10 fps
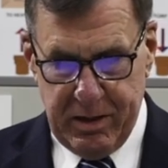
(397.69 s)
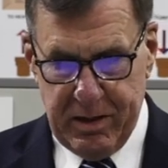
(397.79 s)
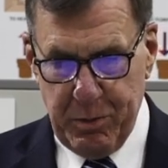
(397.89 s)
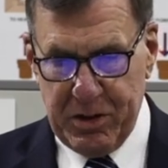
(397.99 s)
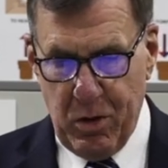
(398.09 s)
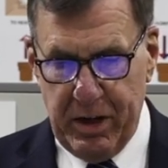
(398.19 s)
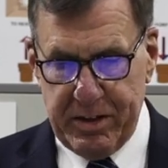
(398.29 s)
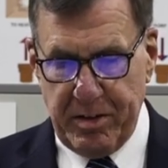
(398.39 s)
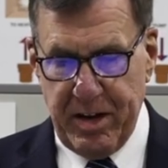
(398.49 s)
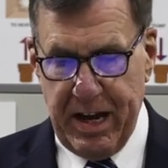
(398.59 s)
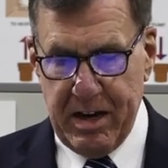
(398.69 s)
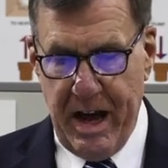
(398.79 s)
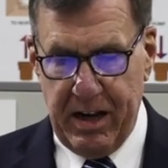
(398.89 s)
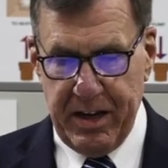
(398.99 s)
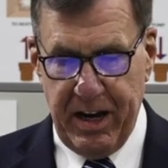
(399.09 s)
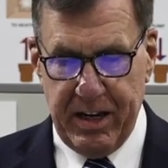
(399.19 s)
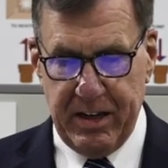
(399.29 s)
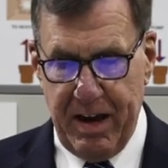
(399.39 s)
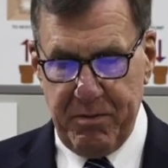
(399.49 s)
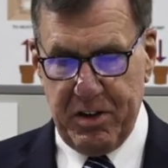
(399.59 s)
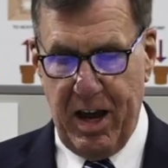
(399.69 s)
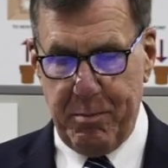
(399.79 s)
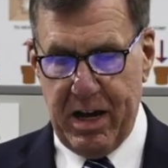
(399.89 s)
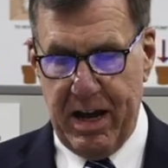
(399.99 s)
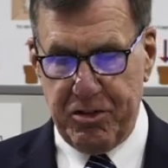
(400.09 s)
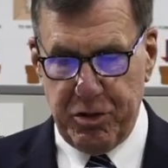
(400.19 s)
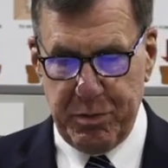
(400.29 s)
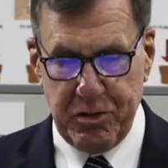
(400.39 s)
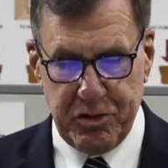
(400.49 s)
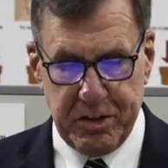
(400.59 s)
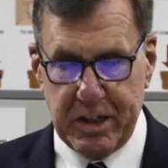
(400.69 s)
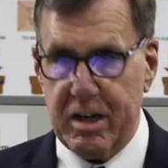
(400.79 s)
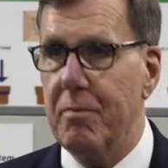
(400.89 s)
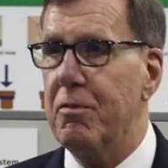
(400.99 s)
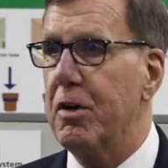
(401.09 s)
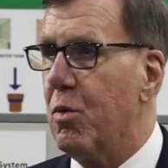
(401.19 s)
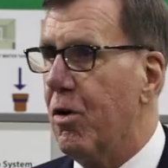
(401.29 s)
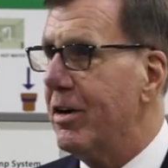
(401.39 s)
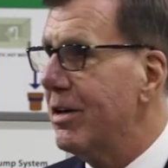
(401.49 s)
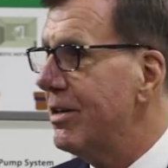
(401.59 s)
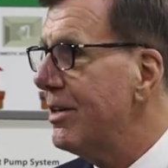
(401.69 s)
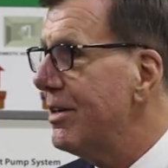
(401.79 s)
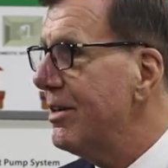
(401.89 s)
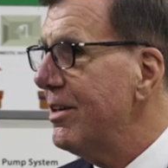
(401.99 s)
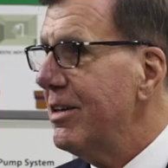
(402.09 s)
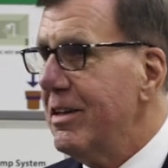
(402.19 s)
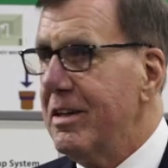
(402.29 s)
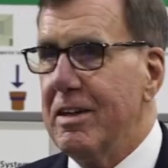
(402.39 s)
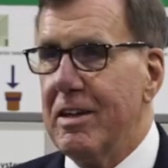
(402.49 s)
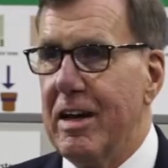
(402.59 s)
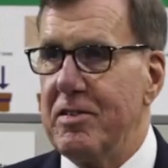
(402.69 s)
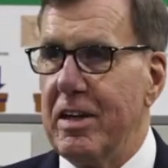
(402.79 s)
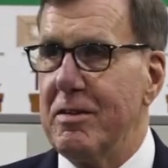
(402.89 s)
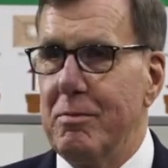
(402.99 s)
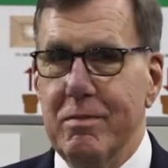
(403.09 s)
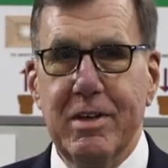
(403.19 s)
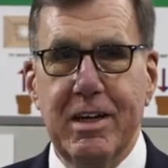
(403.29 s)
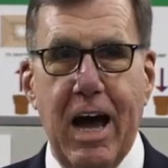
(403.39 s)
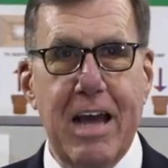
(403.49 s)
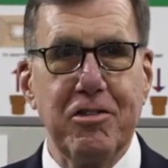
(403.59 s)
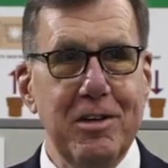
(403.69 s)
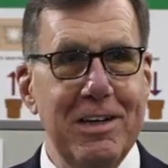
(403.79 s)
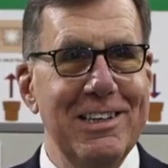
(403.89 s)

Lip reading: They would call it the Dan Holohan Lifetime Contribution to Comfort Award. And I said, gosh.